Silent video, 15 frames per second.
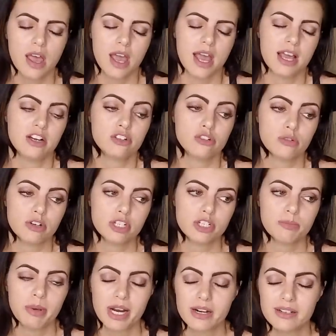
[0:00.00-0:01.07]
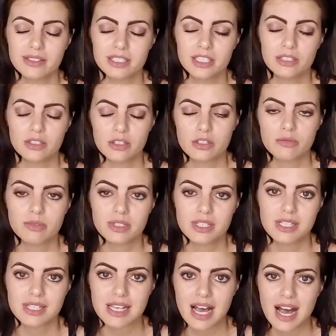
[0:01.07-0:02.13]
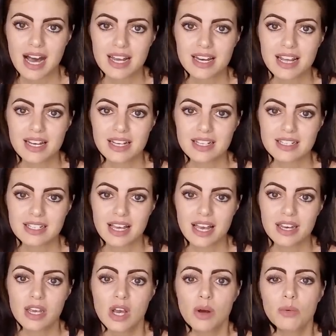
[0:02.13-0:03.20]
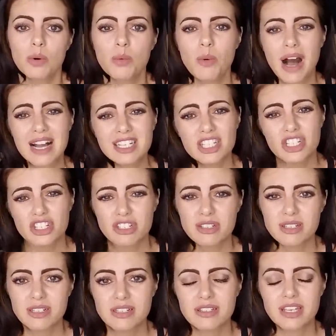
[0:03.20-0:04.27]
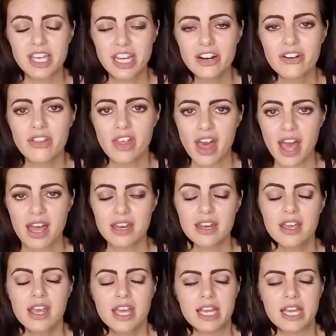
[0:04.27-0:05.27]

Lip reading: And George apparently looked really sad. And he said, well, why is she still here then?